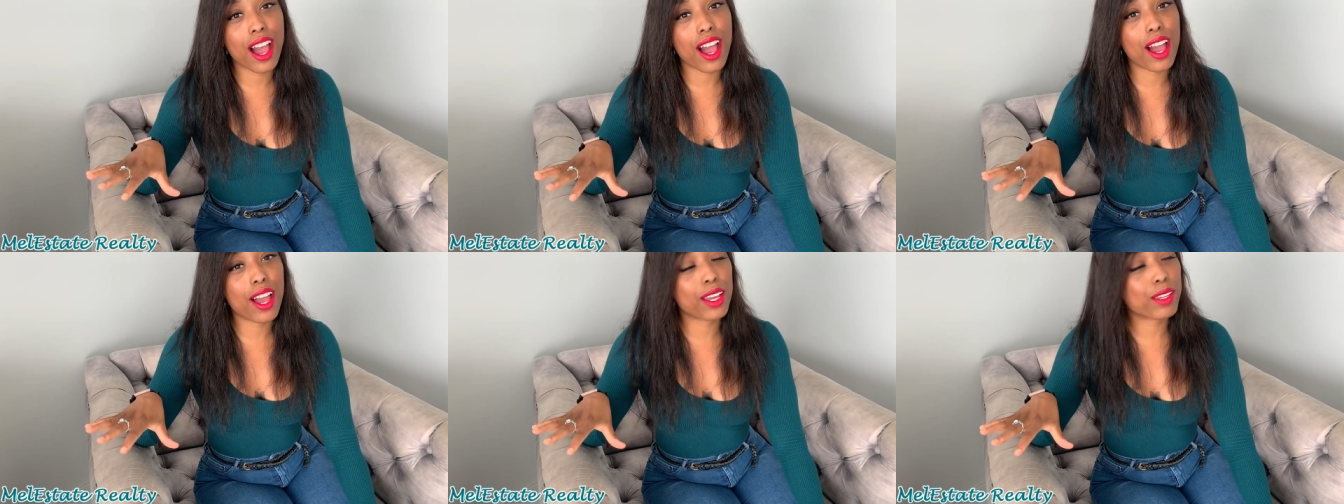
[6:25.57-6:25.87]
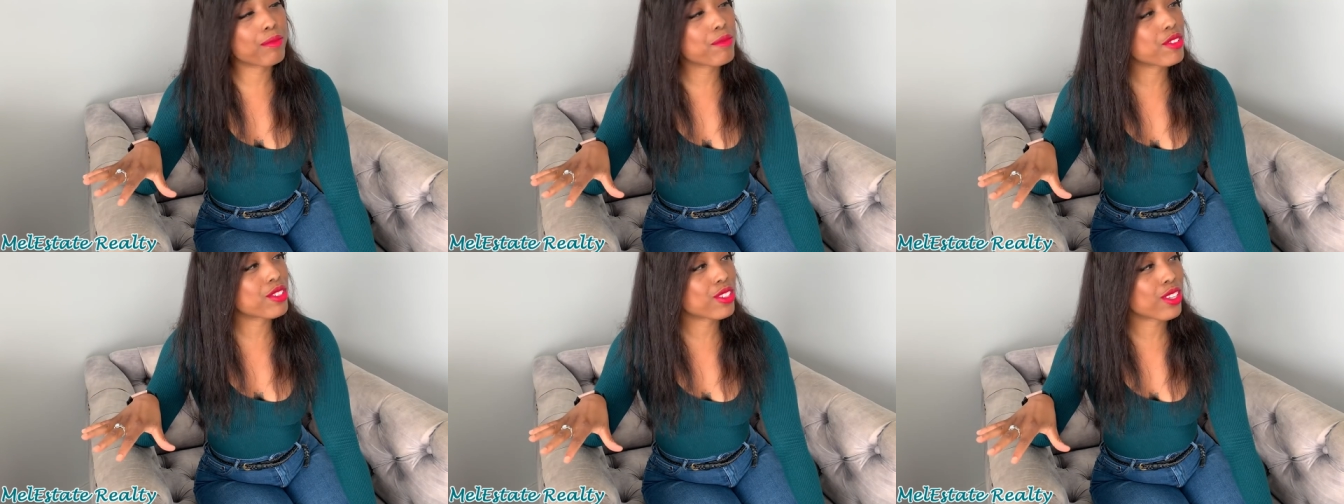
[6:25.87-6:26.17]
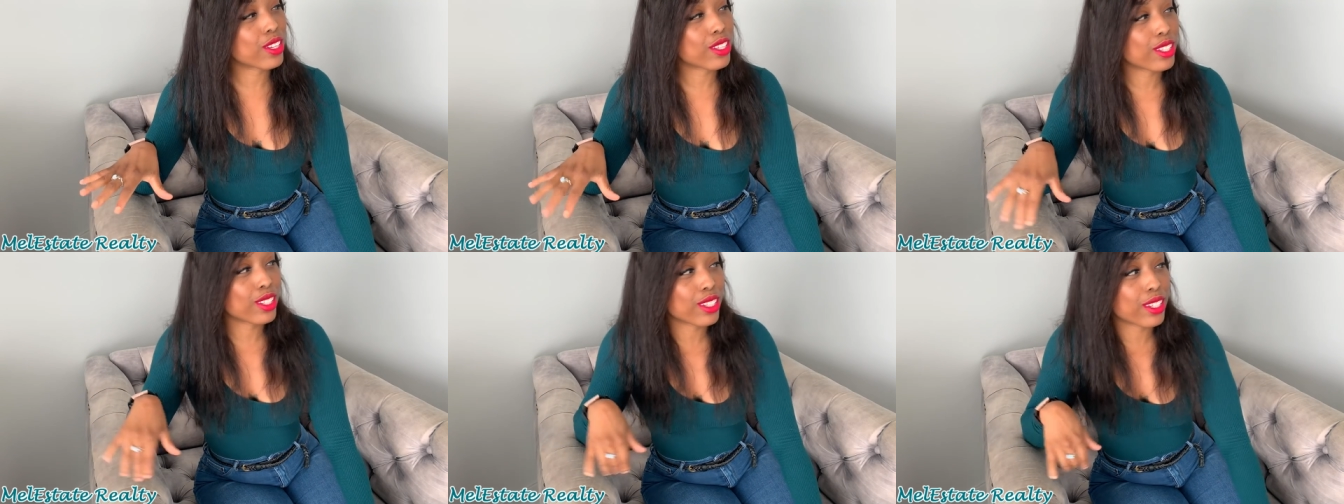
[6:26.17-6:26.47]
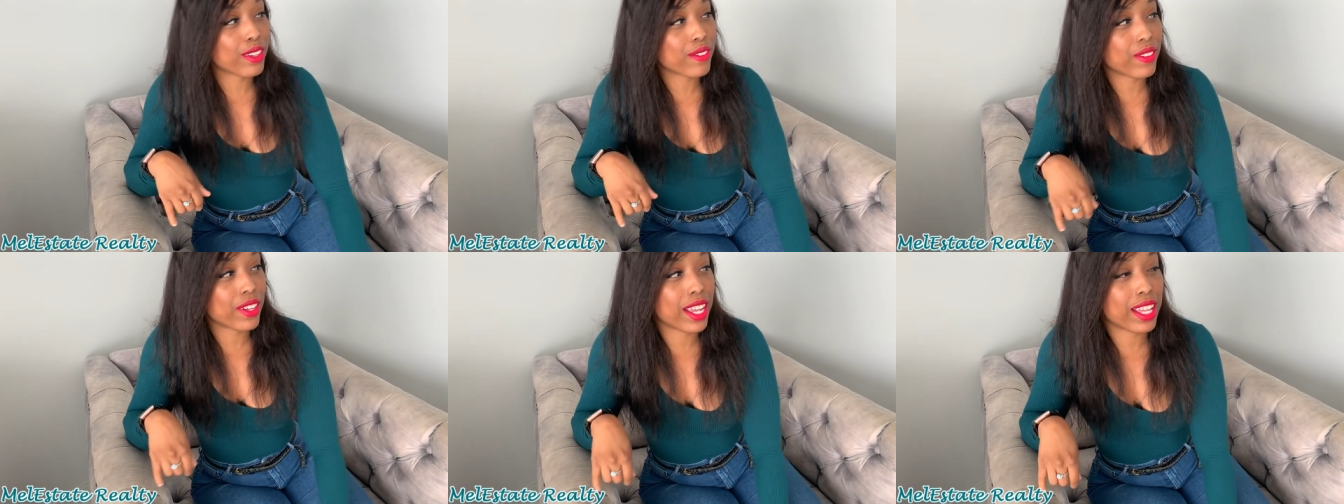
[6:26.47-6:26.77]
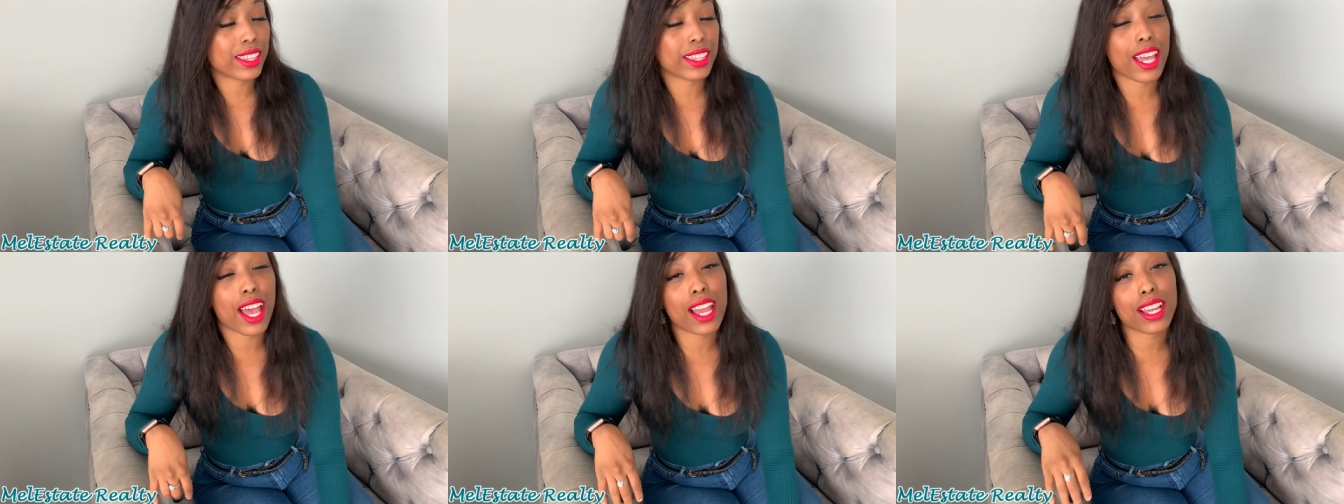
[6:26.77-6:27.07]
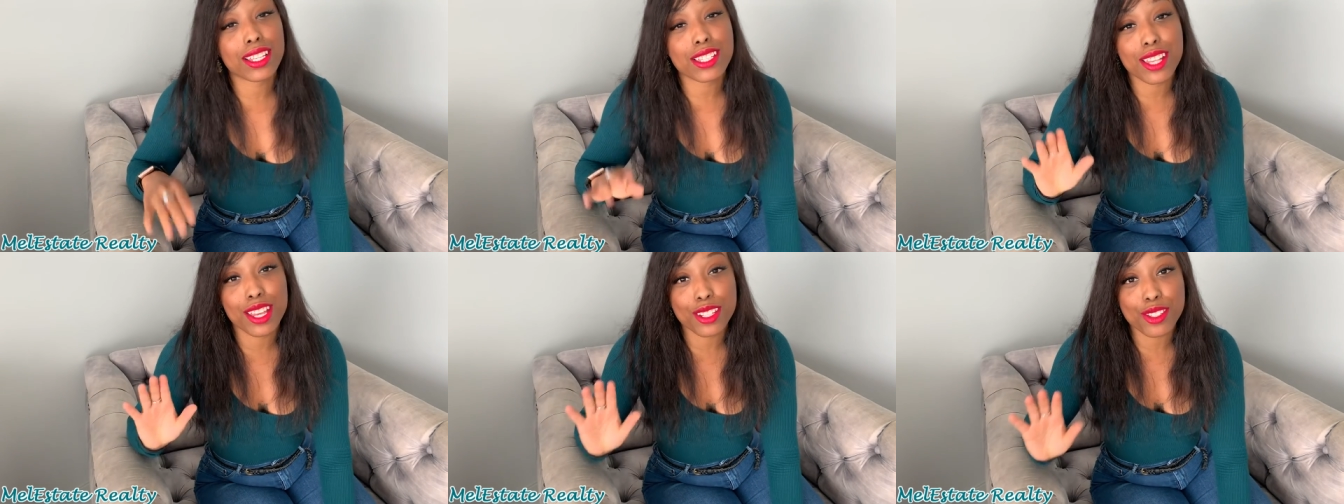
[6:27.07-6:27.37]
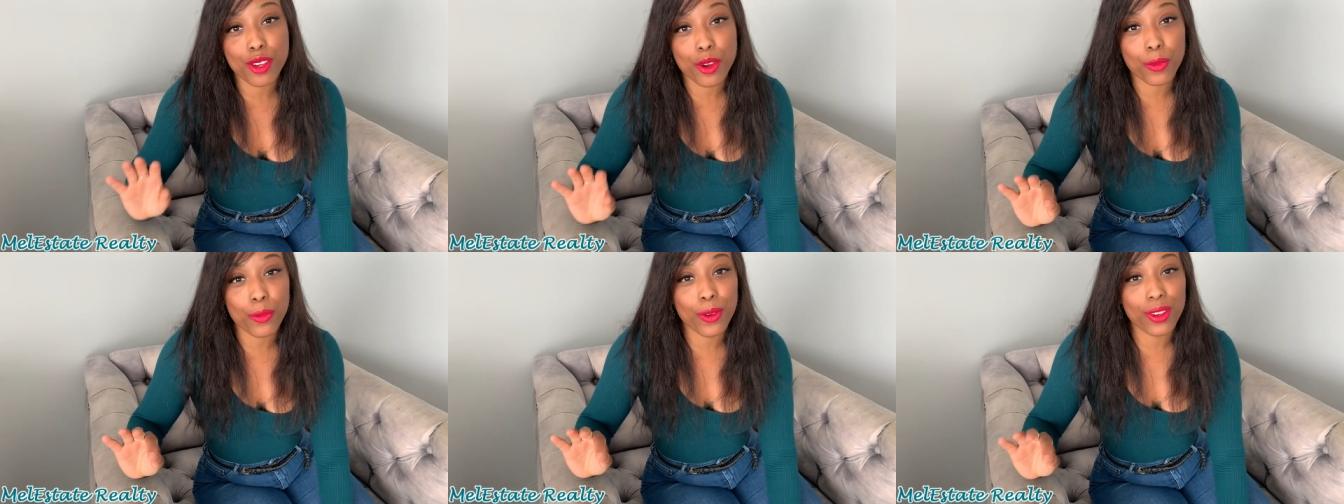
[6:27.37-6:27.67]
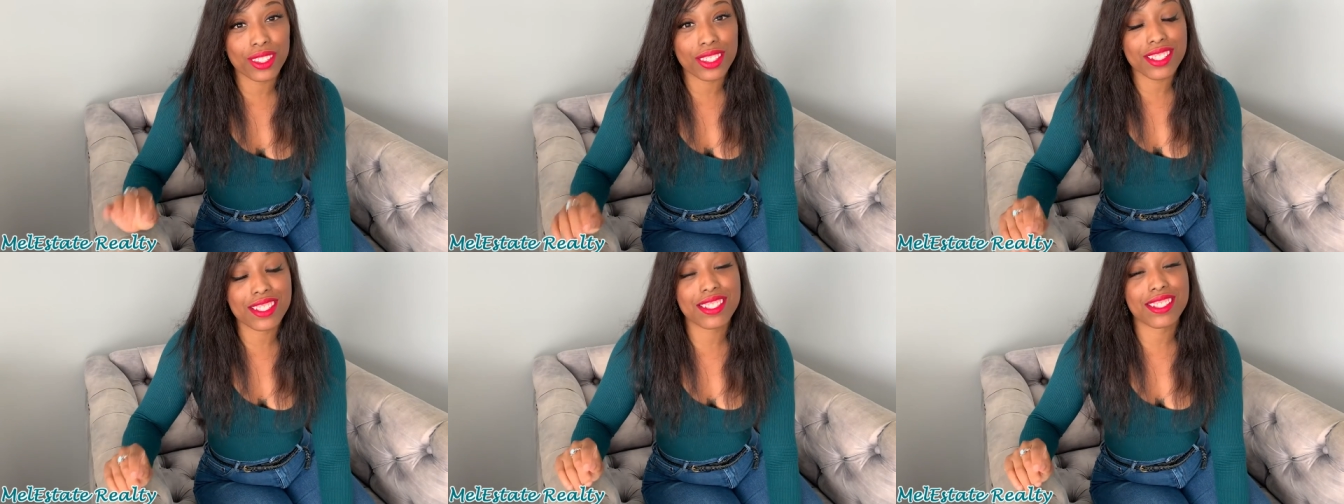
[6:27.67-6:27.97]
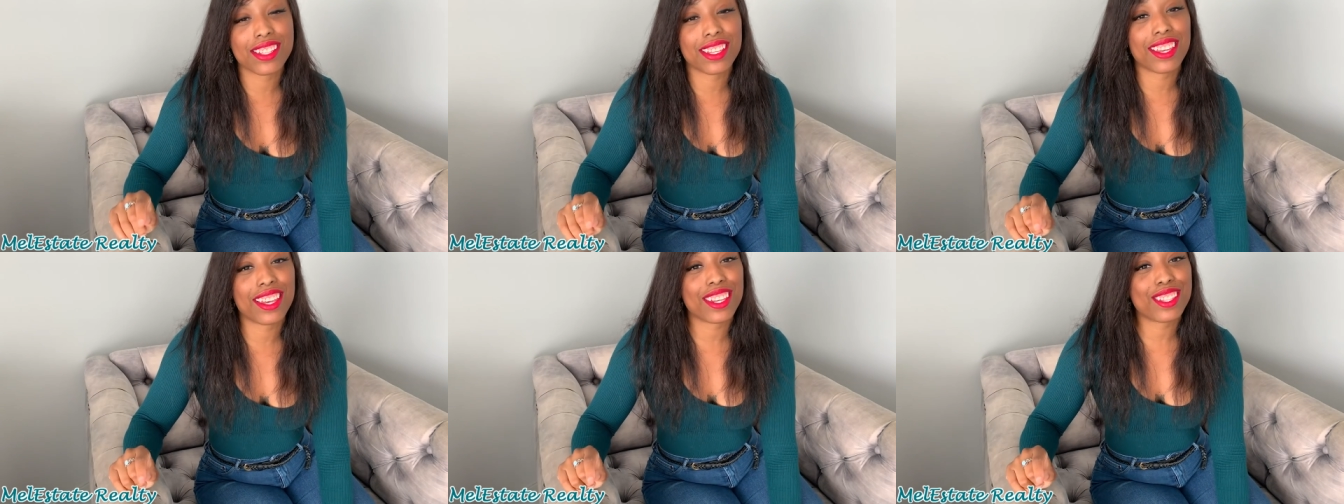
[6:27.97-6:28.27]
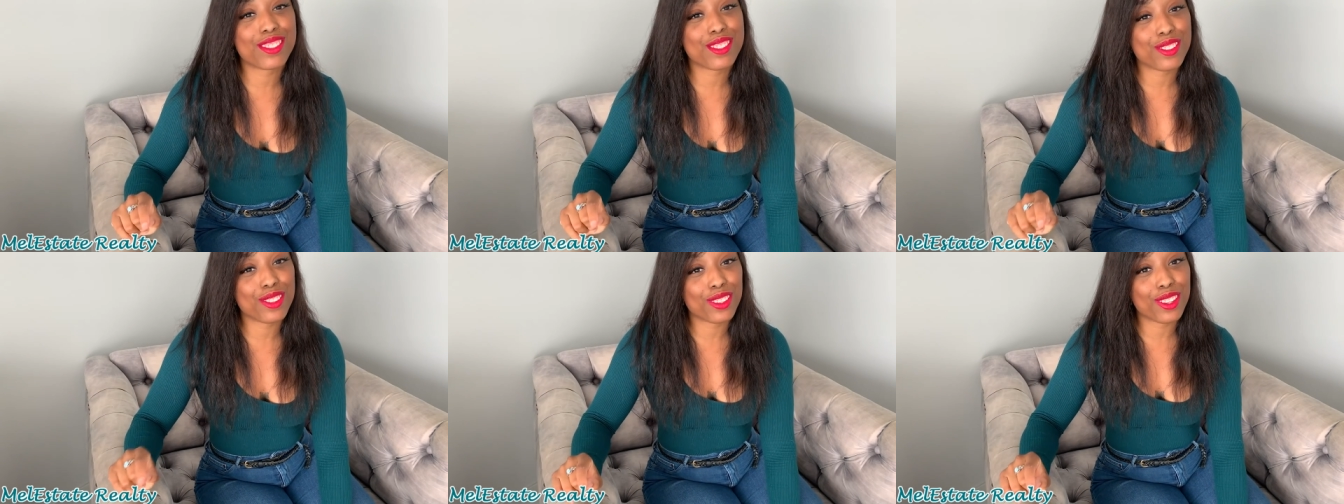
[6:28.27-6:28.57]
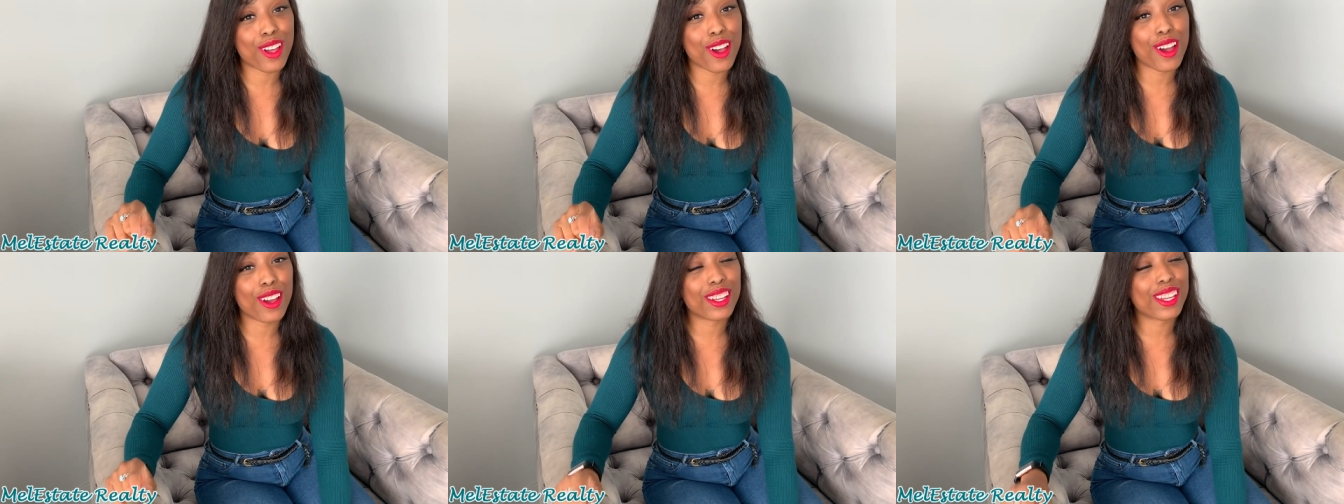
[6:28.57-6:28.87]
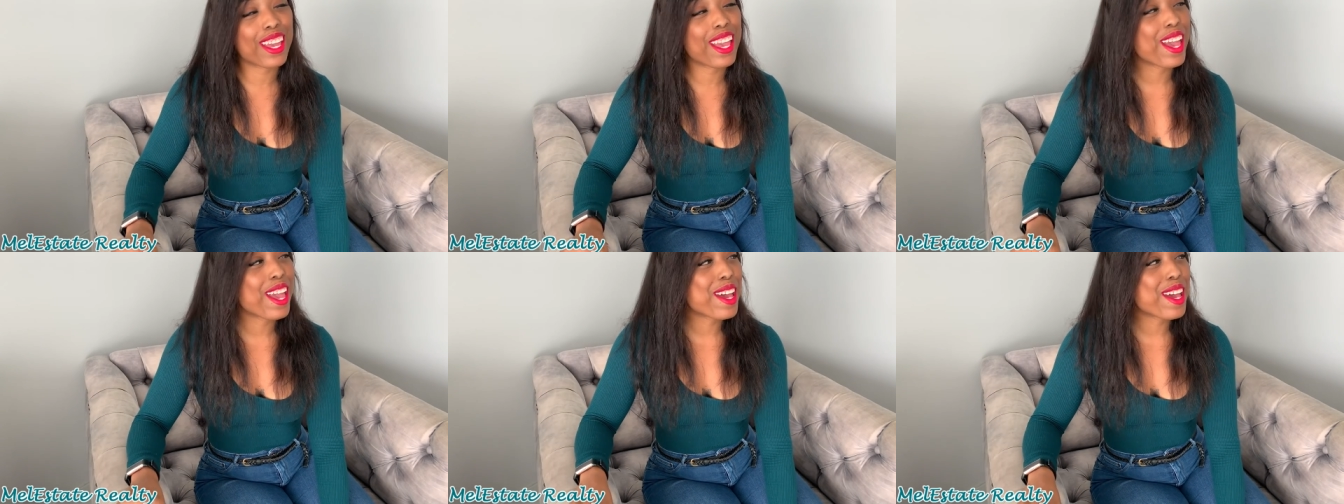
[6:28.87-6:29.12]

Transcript: I'm just going to leave it at that because I don't want this to get too long